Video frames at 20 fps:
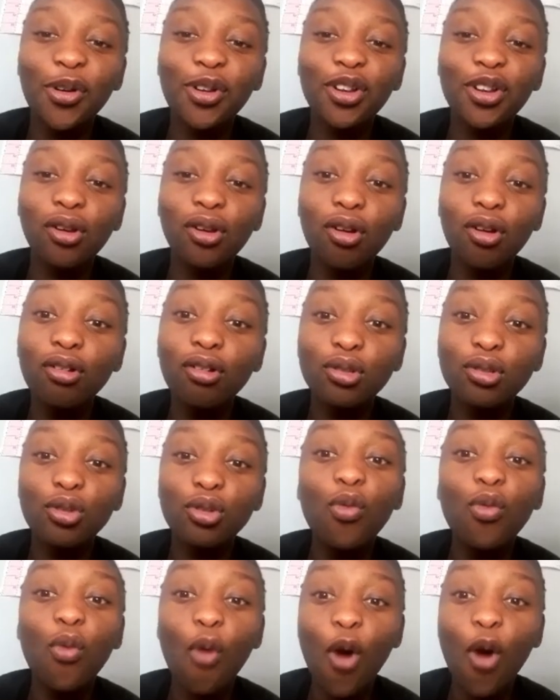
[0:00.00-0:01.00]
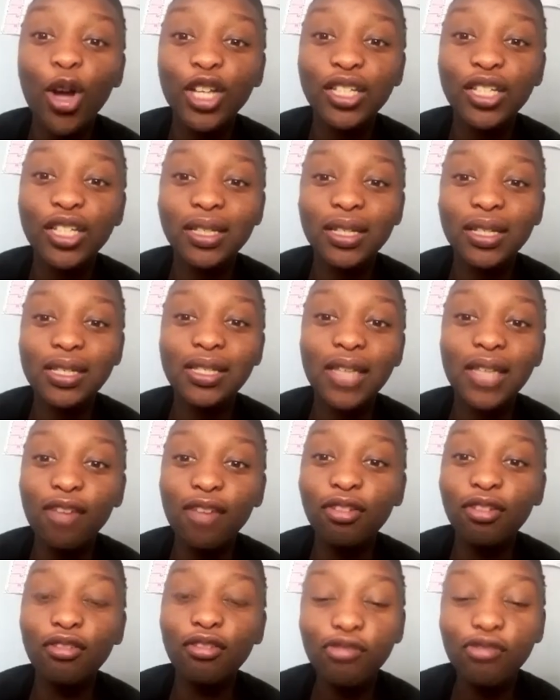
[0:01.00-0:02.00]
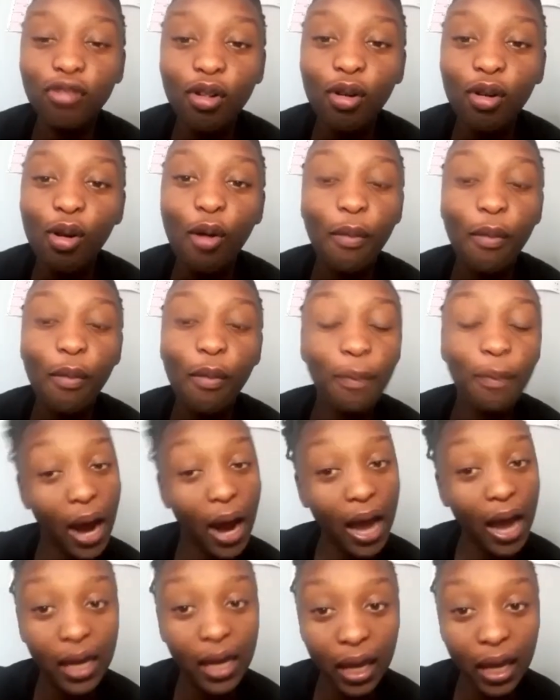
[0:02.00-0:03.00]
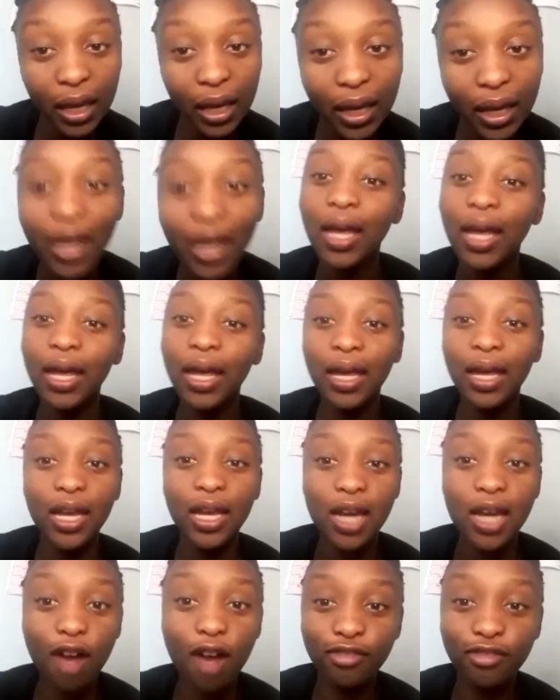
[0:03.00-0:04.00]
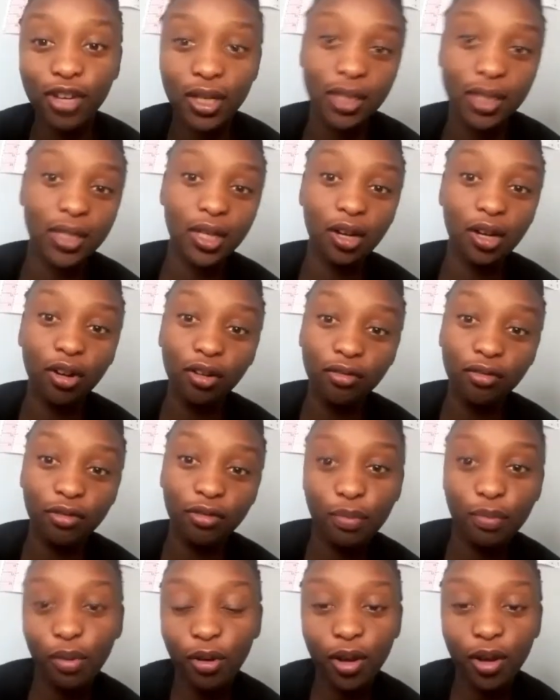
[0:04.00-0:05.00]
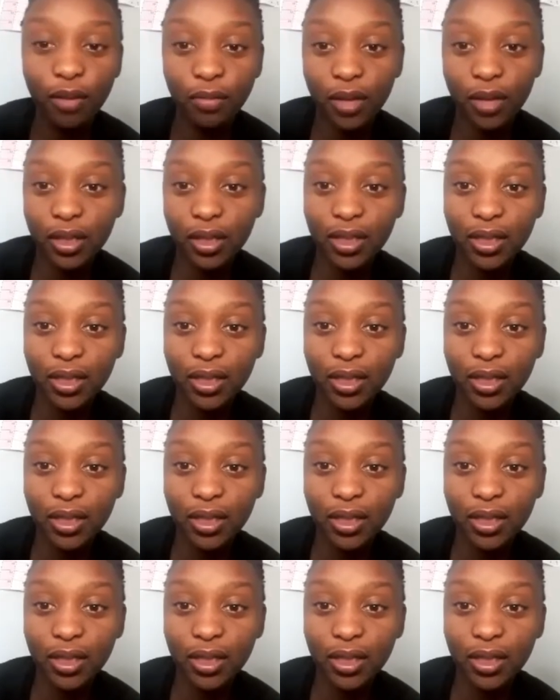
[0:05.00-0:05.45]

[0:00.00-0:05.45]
look towards saving for or buying in our first year of employment.